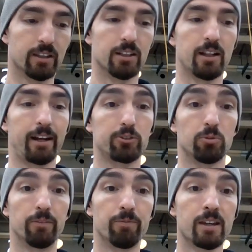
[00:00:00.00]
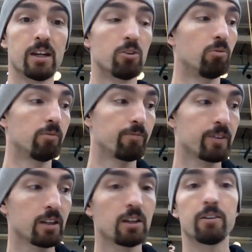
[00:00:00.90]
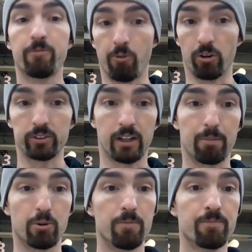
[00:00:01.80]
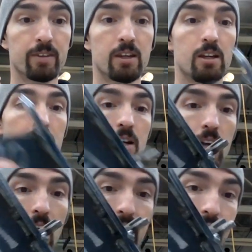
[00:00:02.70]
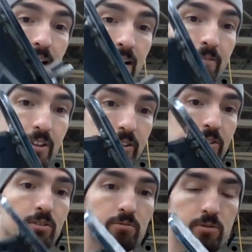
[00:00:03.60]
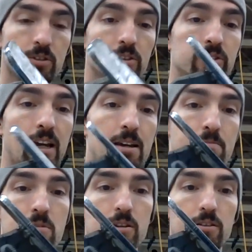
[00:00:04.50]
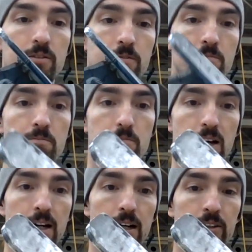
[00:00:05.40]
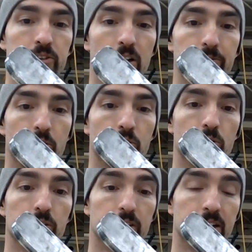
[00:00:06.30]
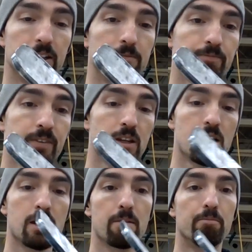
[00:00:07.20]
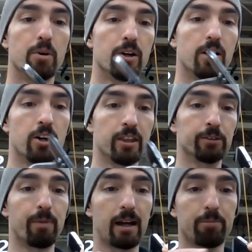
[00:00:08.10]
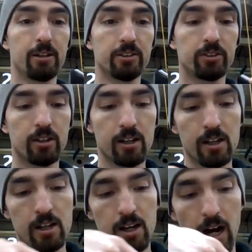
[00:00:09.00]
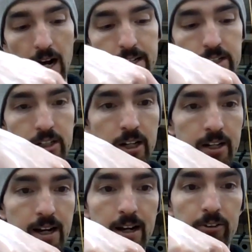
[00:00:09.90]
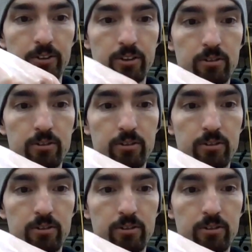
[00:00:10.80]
the last one. For example, I could have this same cell phone holder here, but on this back piece, I could cut out